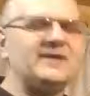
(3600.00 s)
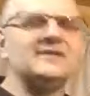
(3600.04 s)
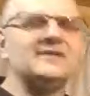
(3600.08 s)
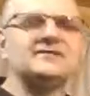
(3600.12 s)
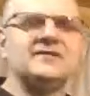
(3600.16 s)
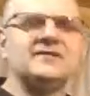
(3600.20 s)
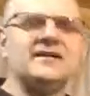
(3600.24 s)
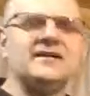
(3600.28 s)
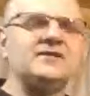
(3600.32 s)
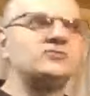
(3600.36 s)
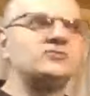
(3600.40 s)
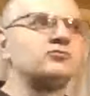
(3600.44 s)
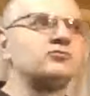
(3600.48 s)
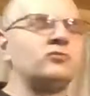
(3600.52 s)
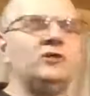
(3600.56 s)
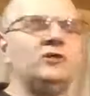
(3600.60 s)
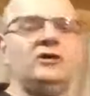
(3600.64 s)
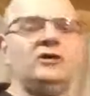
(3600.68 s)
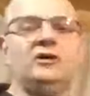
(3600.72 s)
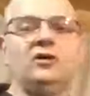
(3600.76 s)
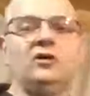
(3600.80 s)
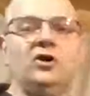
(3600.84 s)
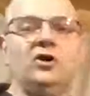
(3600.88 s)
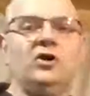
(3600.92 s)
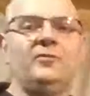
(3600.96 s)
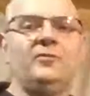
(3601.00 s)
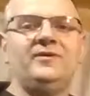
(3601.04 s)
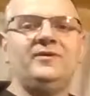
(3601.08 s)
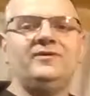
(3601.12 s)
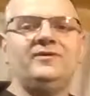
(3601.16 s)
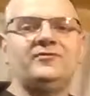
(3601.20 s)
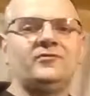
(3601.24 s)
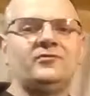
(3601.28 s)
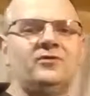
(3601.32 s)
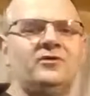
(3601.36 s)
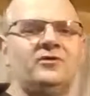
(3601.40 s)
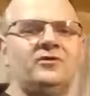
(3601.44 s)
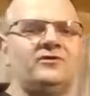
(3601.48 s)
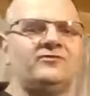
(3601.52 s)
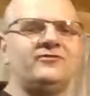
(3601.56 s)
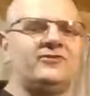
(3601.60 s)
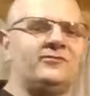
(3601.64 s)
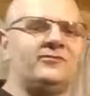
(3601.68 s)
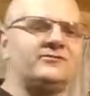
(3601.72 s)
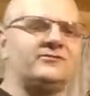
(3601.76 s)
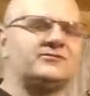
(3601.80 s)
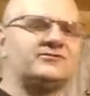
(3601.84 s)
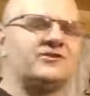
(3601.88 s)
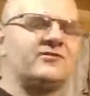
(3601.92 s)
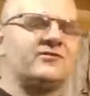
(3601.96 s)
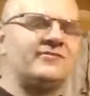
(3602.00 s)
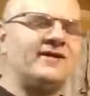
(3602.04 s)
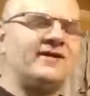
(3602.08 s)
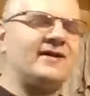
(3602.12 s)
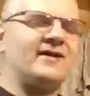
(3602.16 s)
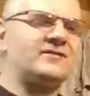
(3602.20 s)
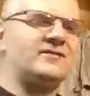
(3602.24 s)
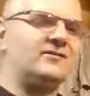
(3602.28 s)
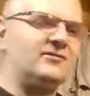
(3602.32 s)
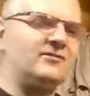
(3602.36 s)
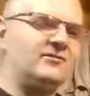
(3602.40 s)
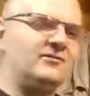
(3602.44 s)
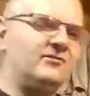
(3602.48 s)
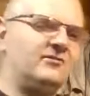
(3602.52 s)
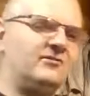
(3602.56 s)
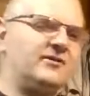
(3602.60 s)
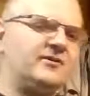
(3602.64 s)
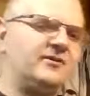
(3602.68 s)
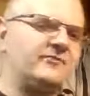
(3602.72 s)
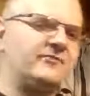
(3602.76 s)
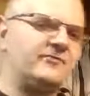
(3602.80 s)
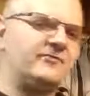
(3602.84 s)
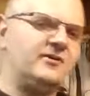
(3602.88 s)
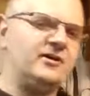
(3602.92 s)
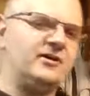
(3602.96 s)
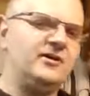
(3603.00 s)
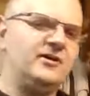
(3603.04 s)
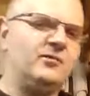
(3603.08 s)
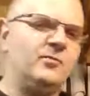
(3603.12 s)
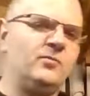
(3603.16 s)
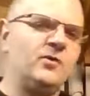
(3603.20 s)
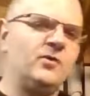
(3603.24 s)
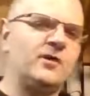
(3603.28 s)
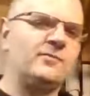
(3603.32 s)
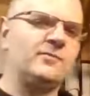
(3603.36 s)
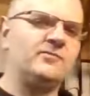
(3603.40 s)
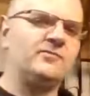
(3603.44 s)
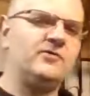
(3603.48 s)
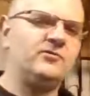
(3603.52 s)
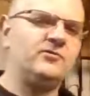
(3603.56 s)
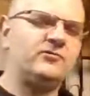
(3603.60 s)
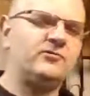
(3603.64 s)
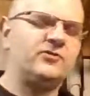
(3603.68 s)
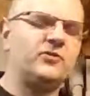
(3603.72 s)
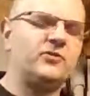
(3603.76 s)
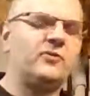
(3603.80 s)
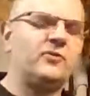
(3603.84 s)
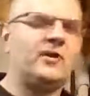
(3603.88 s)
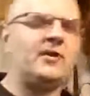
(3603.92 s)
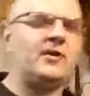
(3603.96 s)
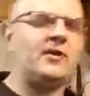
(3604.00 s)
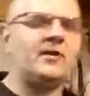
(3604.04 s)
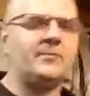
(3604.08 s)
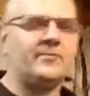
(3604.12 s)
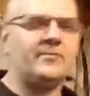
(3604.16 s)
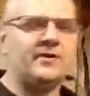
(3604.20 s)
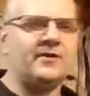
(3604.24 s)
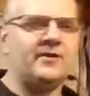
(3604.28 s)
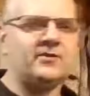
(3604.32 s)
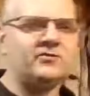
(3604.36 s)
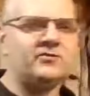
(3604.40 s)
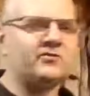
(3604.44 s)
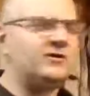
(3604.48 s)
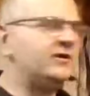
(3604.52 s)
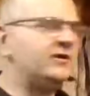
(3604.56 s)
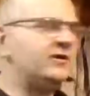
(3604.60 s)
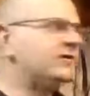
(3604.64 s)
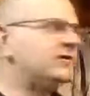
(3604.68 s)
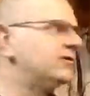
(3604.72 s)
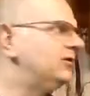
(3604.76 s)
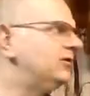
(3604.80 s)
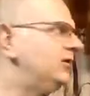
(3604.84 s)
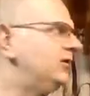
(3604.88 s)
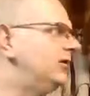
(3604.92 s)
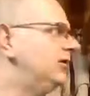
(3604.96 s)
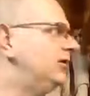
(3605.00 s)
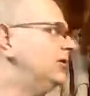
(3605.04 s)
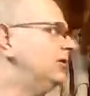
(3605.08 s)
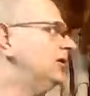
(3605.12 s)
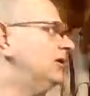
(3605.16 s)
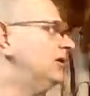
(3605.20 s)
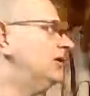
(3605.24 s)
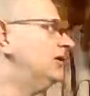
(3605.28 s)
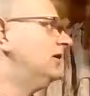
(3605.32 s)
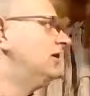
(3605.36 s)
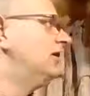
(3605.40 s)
because it is really loamy soil, so it's going to react a little differently to what I'm used to at like Bent Creek and all.